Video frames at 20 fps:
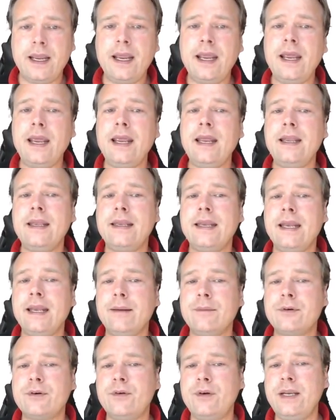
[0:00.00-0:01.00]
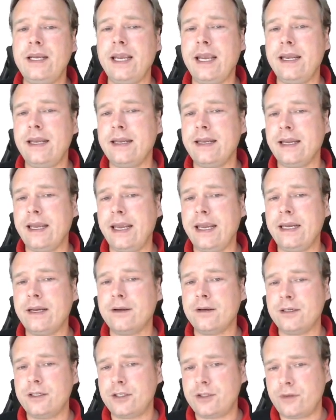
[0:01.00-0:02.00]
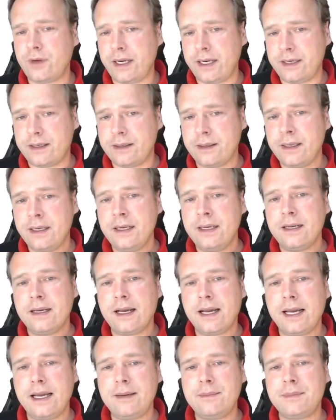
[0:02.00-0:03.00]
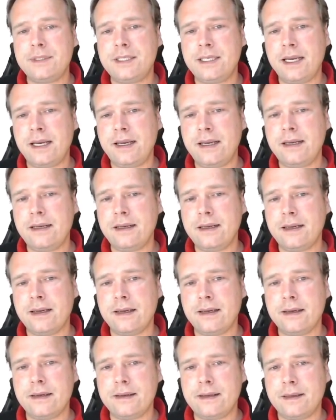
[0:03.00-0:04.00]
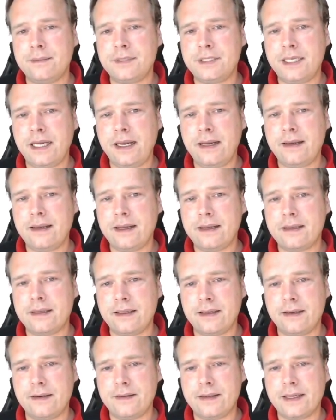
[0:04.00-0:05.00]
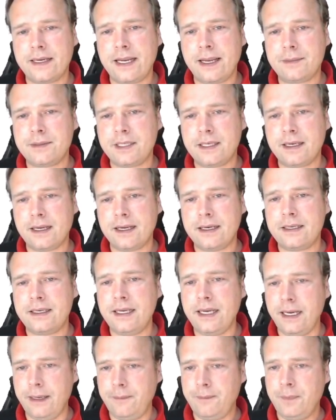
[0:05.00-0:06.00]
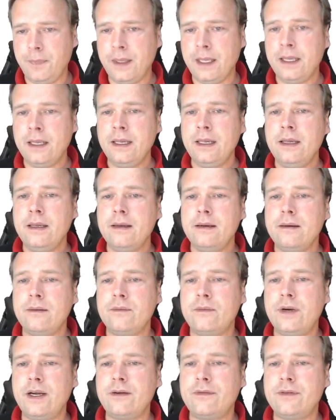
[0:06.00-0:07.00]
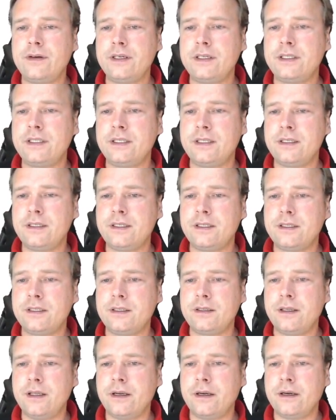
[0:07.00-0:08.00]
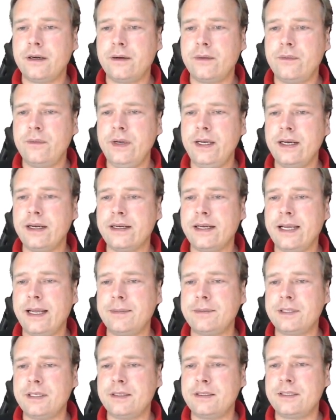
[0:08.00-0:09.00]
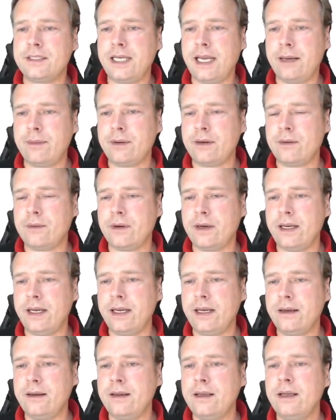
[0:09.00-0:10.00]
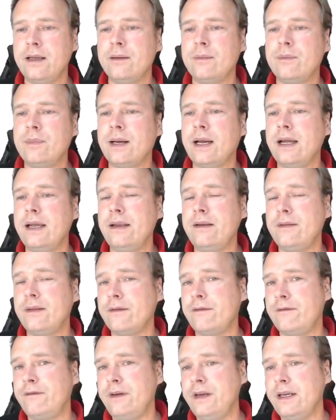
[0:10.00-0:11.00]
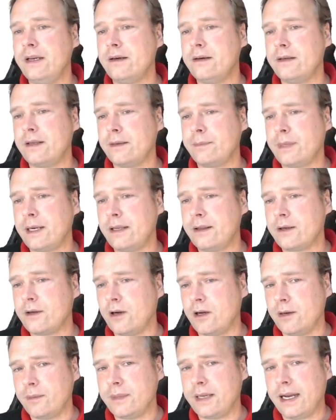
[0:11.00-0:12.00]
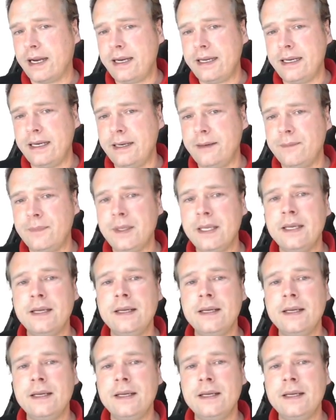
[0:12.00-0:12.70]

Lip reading: and then I'm creating a constraint. I'm saying that the captain ID references the real captain table over here by the column ID.